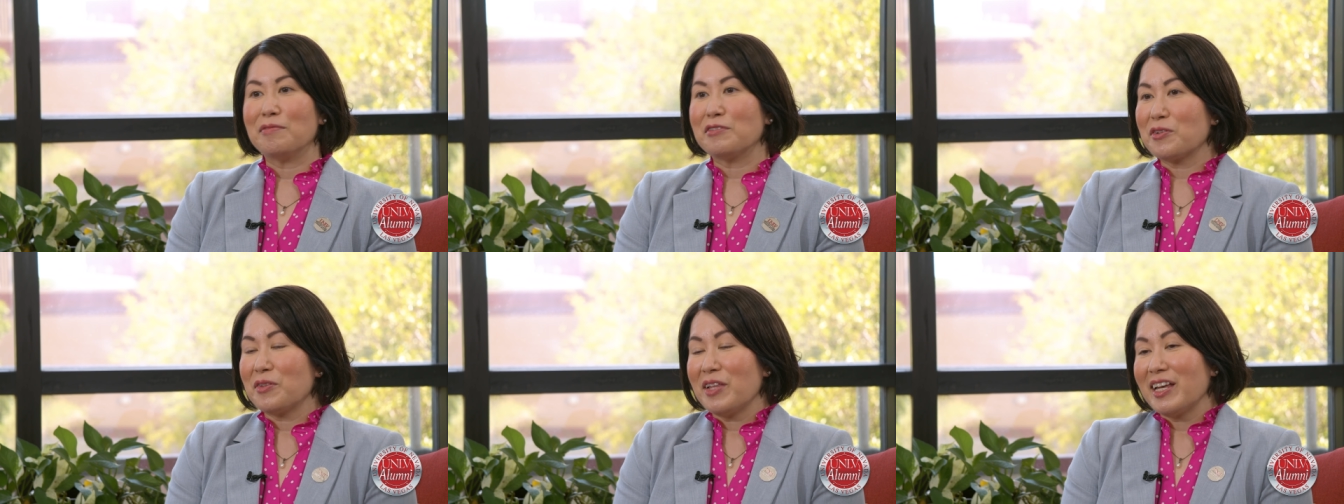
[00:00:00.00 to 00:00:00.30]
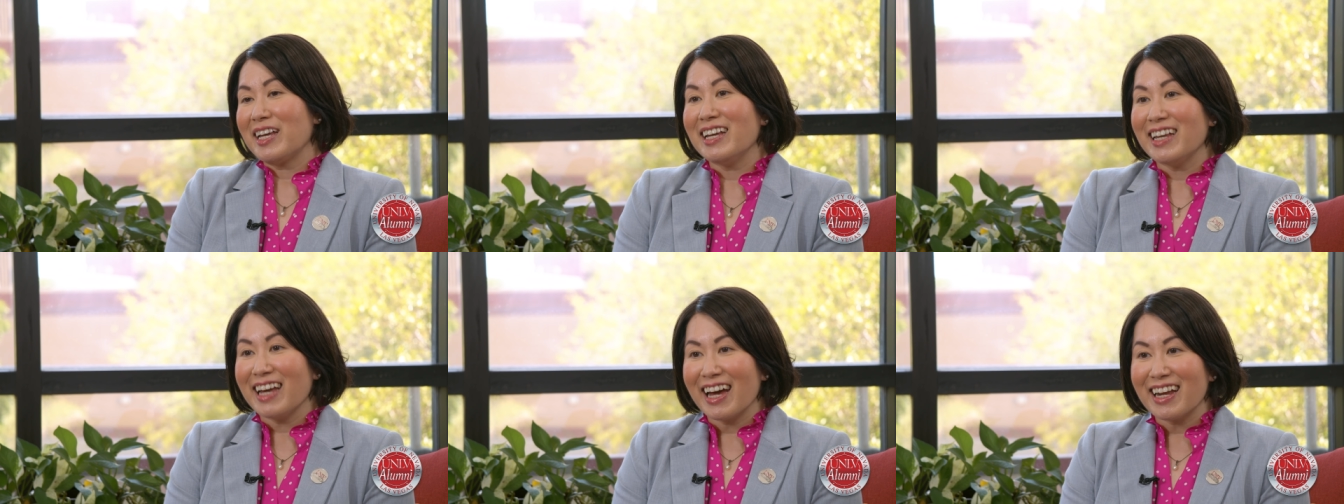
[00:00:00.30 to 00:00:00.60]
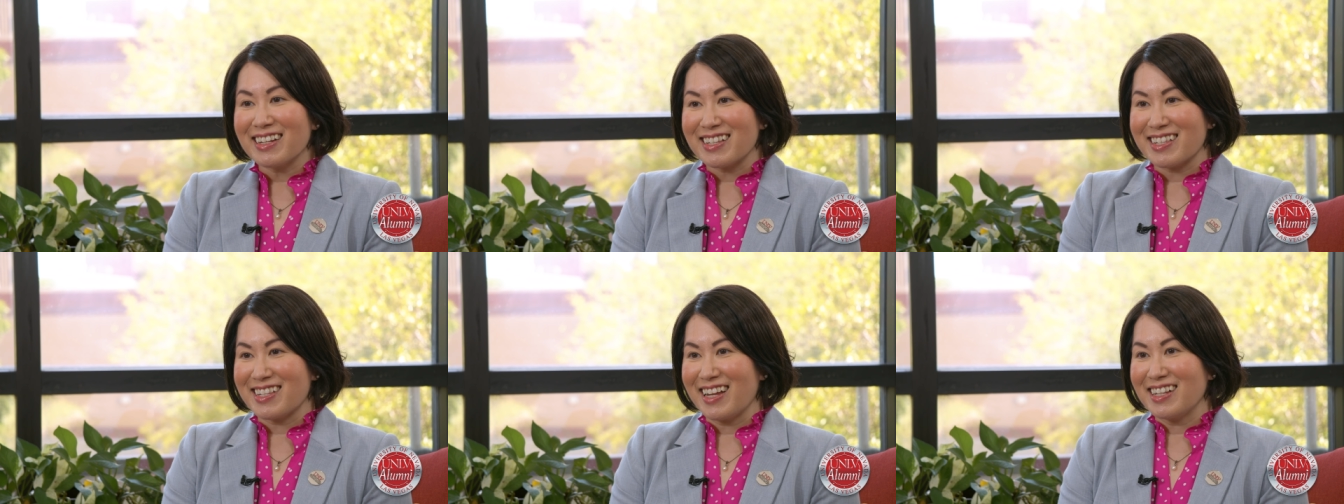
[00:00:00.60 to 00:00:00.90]
so they can get
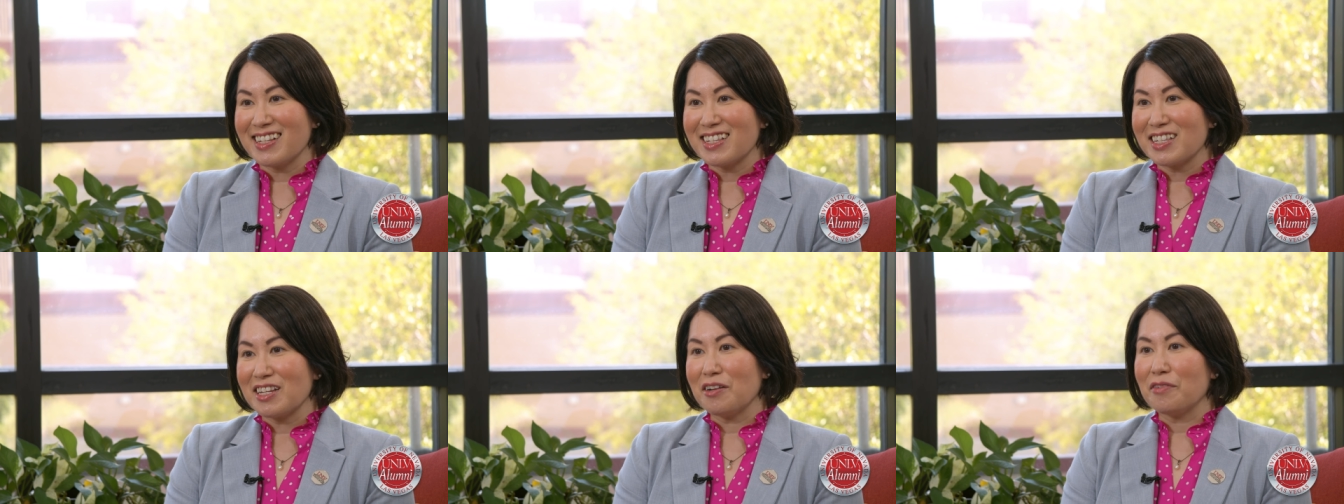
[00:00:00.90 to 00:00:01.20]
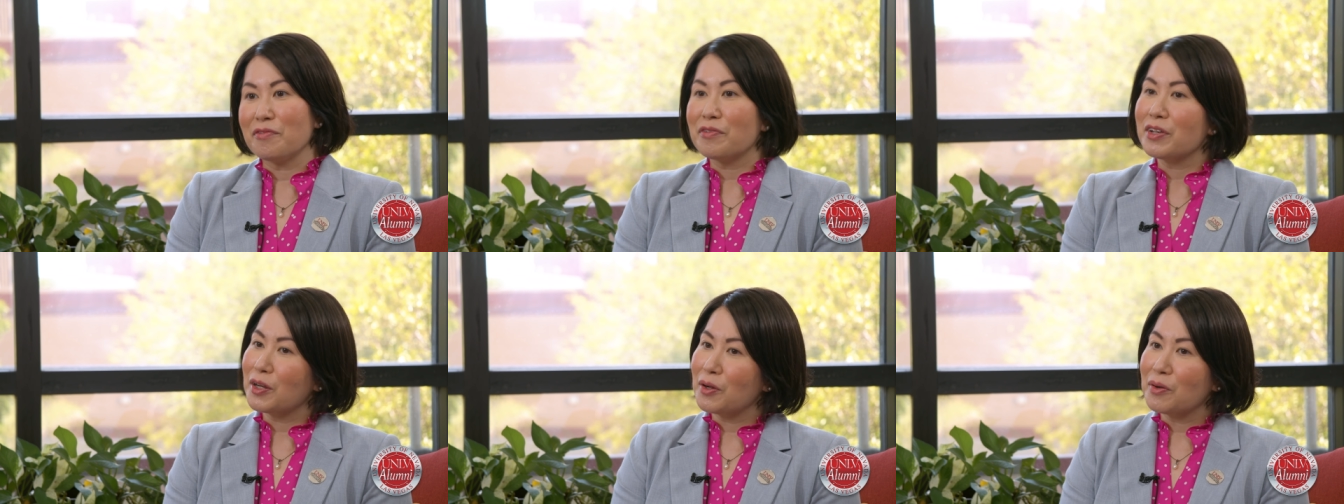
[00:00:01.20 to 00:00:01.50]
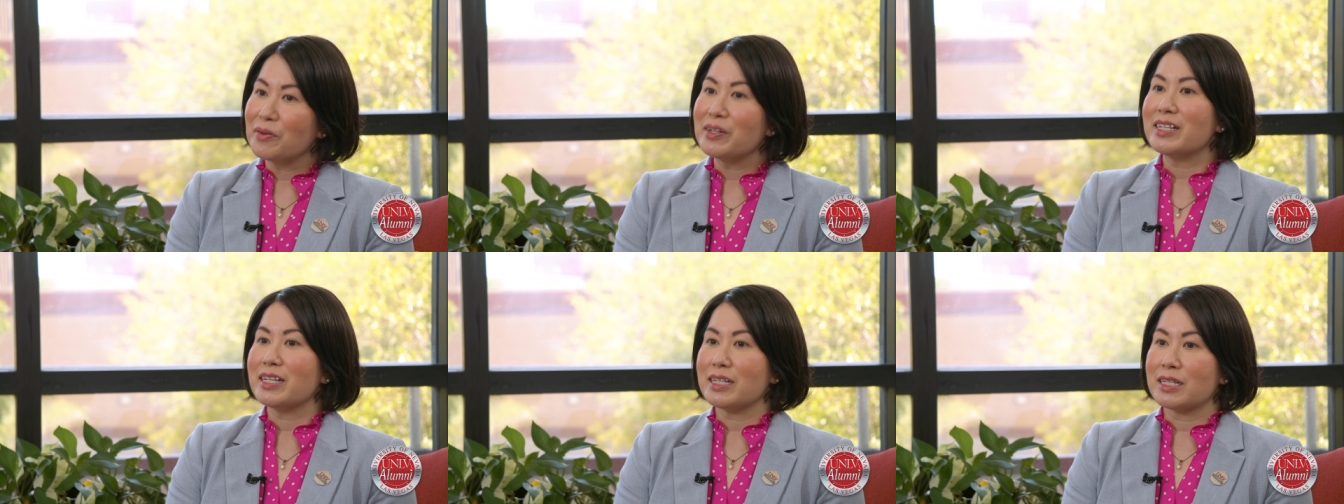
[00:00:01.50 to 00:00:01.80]
a sense of, you
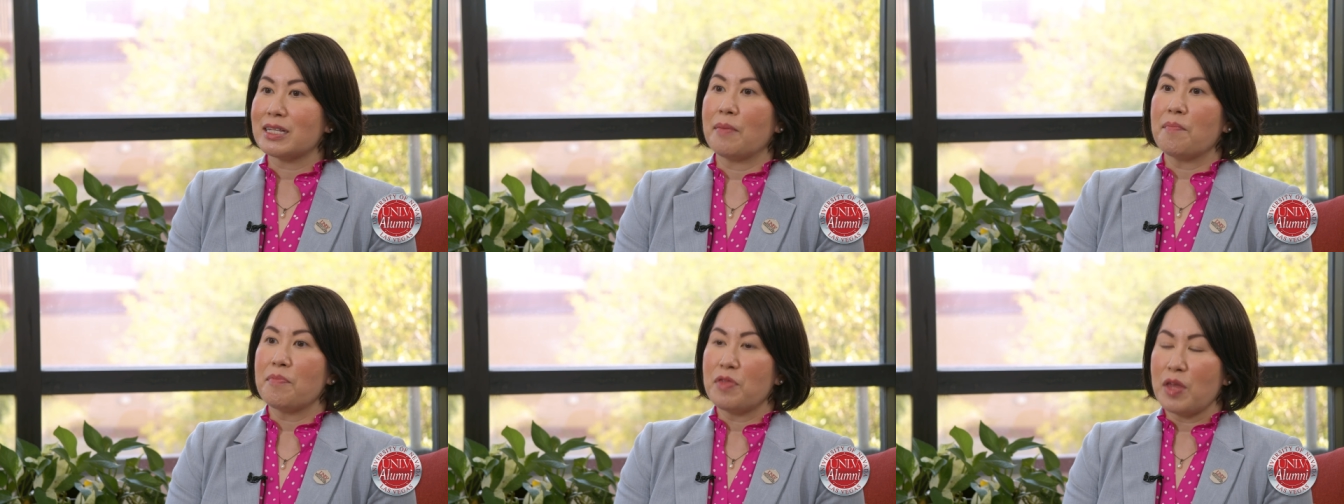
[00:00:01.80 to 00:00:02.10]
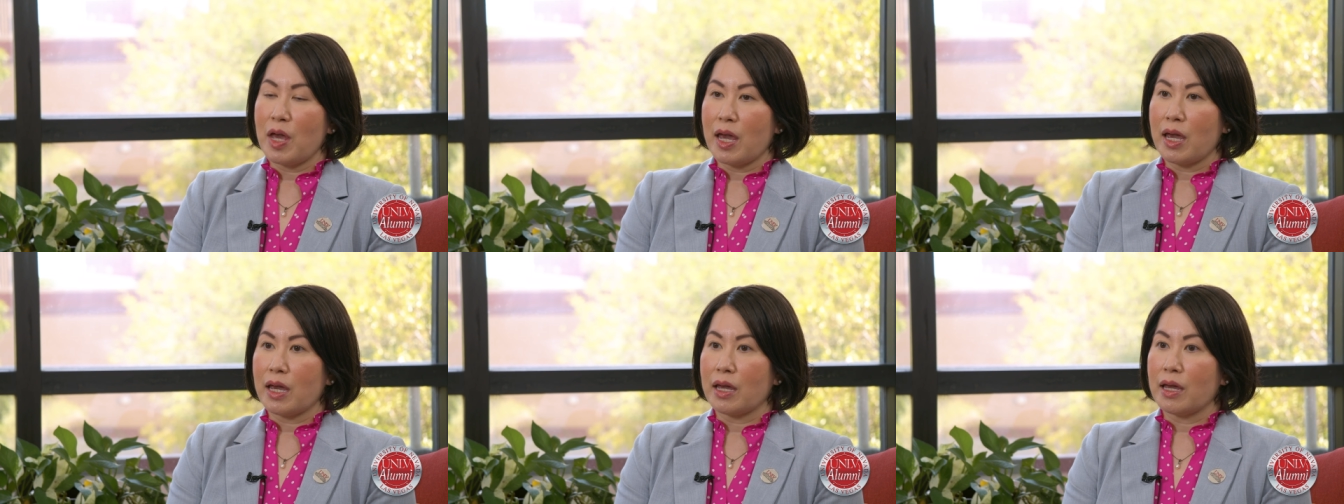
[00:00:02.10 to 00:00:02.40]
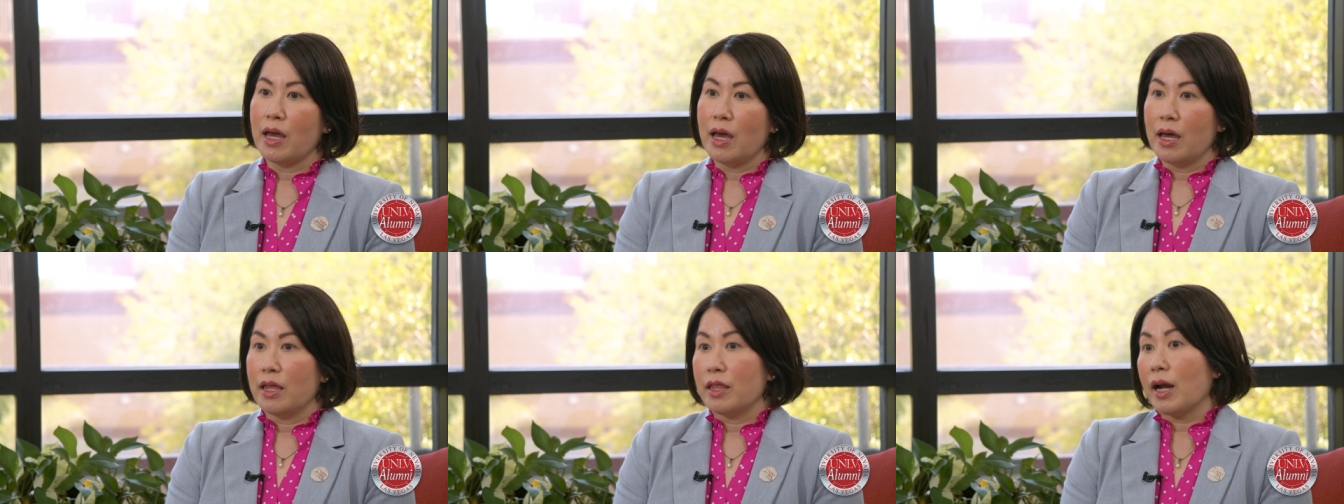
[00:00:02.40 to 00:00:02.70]
know, is this something
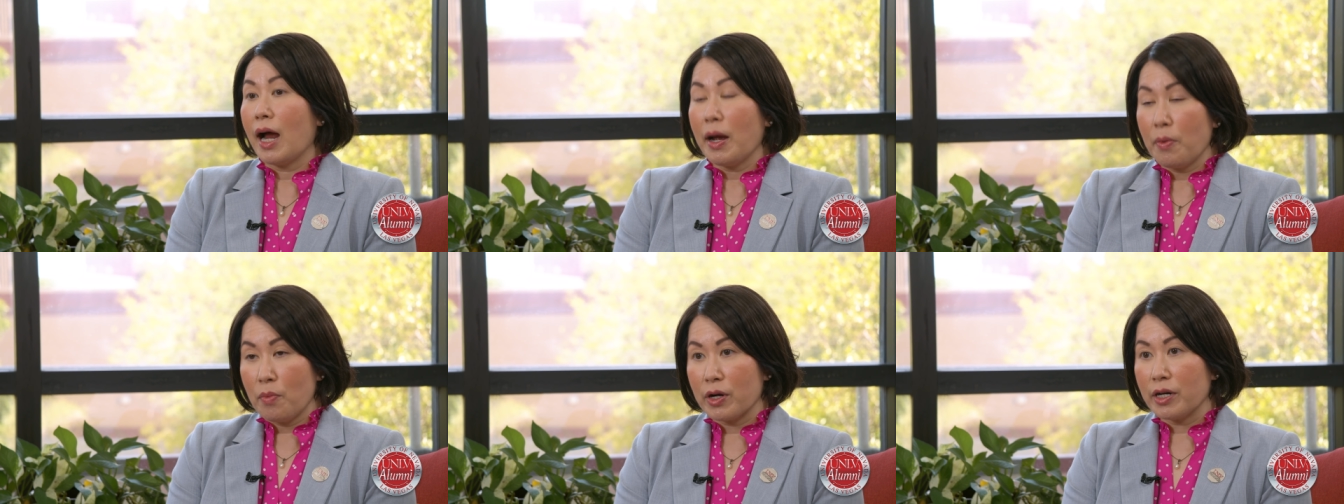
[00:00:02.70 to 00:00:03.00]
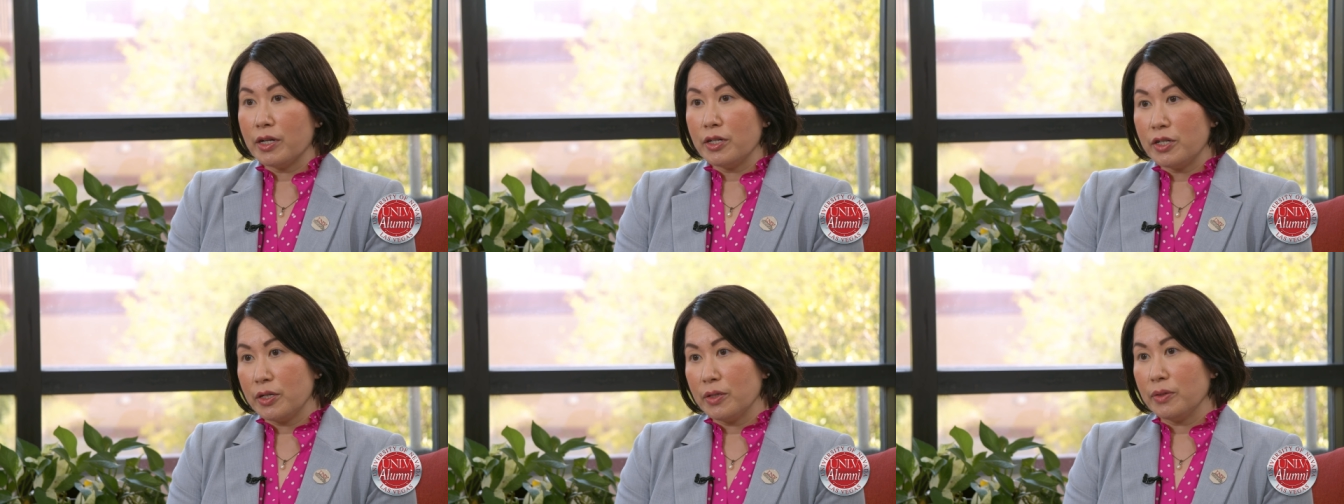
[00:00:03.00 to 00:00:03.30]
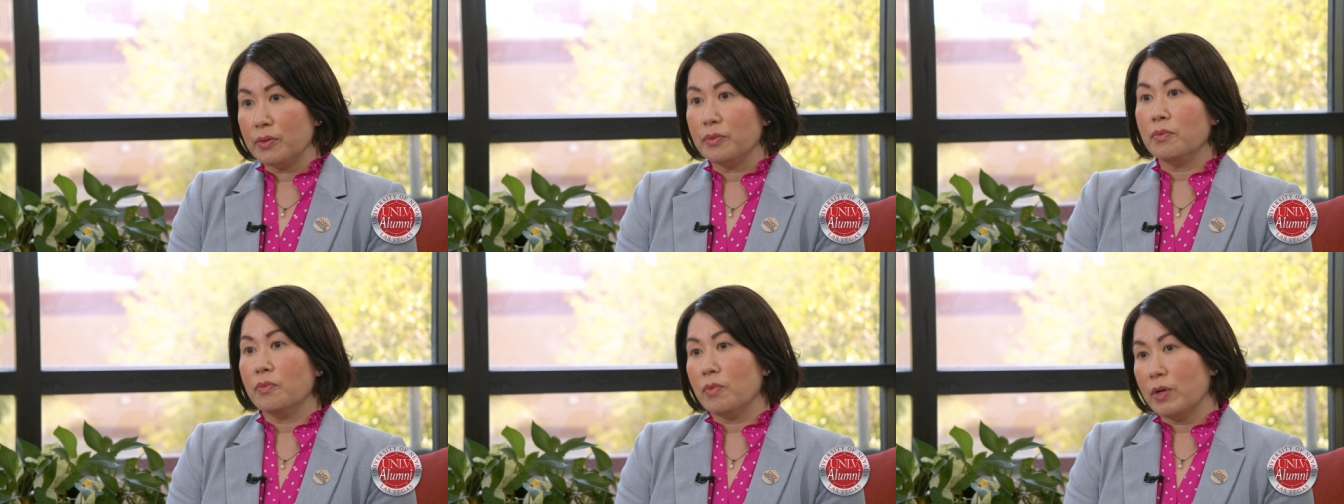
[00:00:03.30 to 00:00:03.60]
that I want to
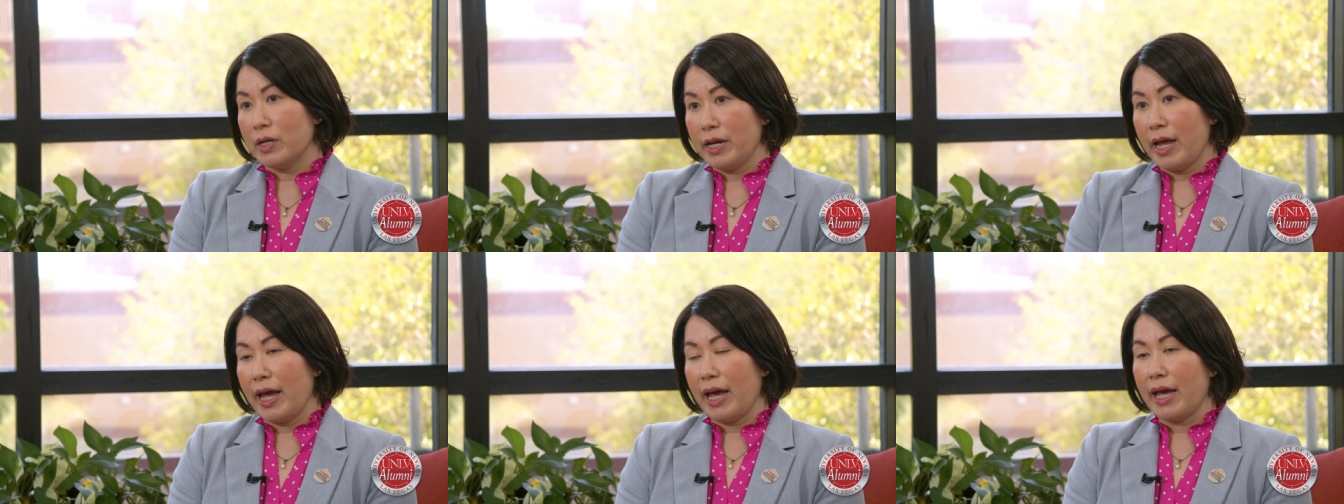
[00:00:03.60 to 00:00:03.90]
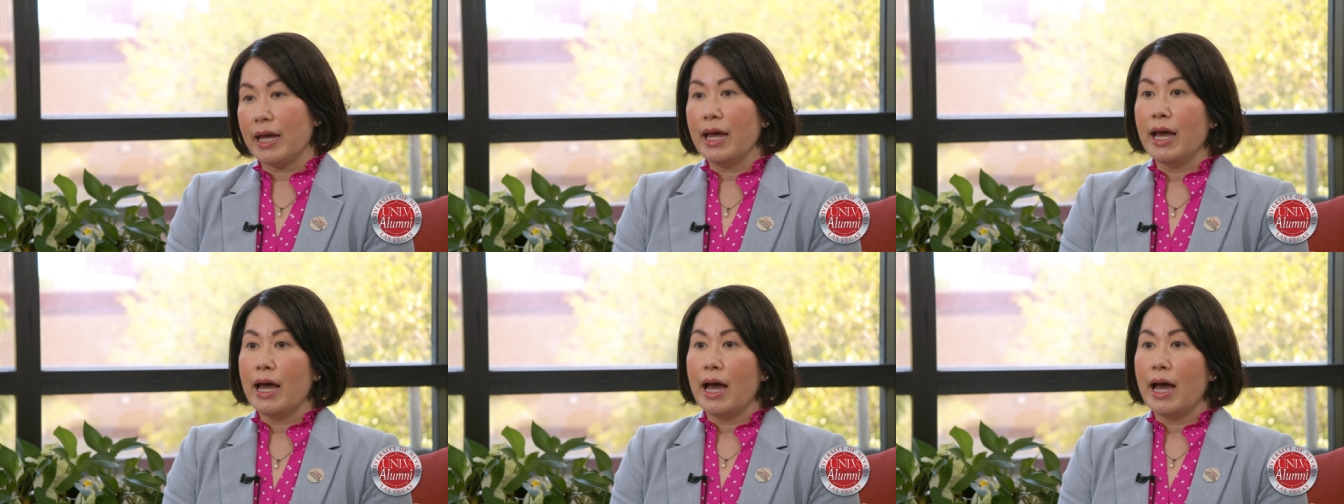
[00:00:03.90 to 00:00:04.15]
do one day?